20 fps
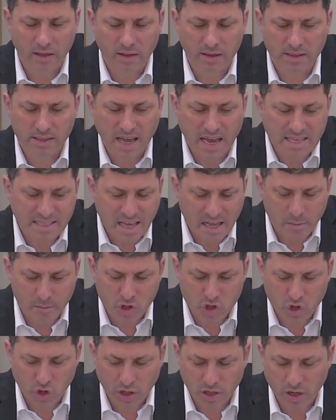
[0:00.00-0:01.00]
This guy's not a
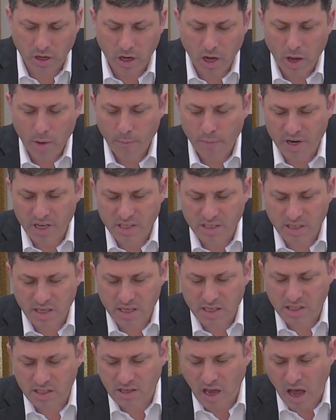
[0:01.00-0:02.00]
meshugana, but his,
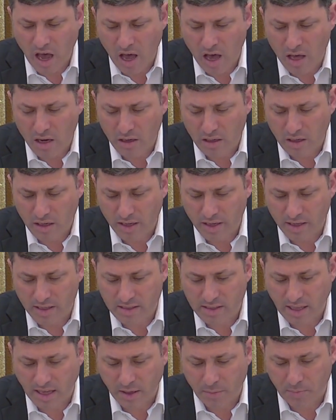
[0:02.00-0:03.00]
his son
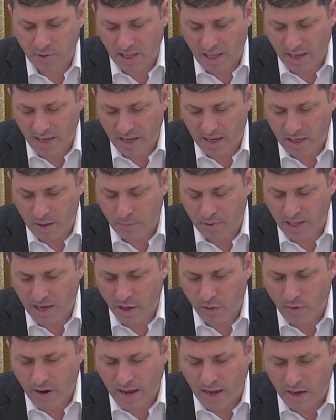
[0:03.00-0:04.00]
is like playing in a
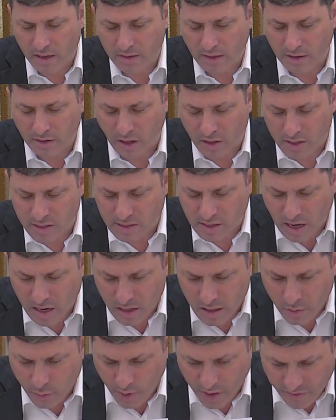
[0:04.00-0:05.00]
playground on the other side
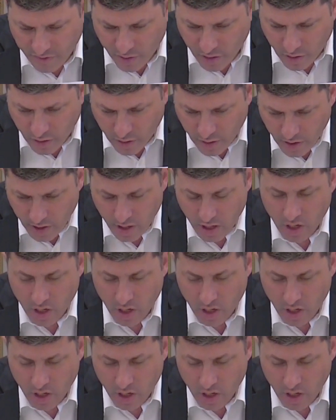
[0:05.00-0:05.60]
of the river.